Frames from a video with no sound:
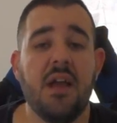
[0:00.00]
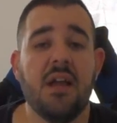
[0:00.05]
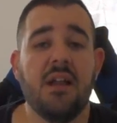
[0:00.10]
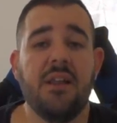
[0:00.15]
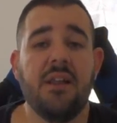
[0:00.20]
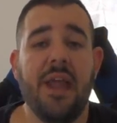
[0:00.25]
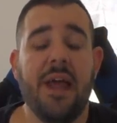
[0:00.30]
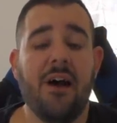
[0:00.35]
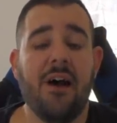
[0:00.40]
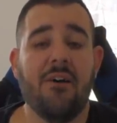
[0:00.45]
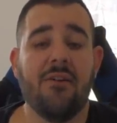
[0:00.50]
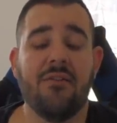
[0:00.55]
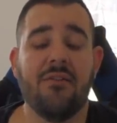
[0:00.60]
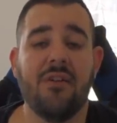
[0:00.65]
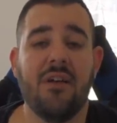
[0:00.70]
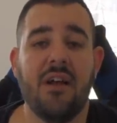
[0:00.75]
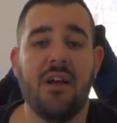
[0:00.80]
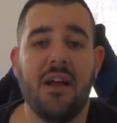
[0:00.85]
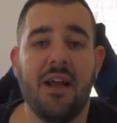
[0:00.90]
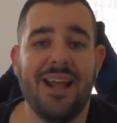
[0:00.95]
Now,
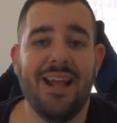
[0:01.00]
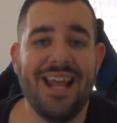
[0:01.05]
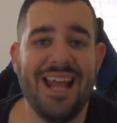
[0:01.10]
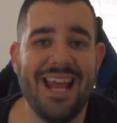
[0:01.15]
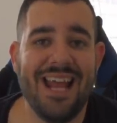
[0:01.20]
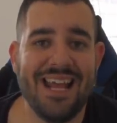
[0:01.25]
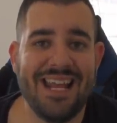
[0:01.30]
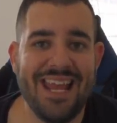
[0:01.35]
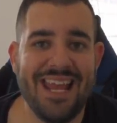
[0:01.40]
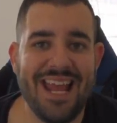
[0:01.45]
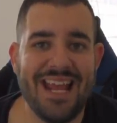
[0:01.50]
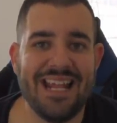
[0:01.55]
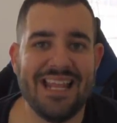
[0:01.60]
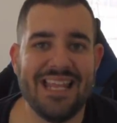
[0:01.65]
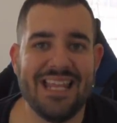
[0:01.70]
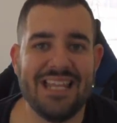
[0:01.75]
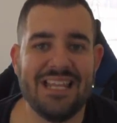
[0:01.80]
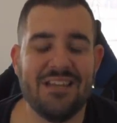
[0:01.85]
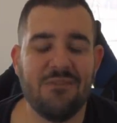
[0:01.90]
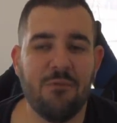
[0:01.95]
again,
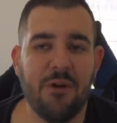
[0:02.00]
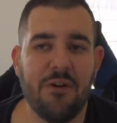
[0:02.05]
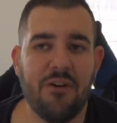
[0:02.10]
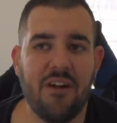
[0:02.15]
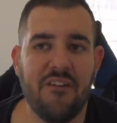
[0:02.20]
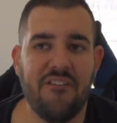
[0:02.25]
this is where I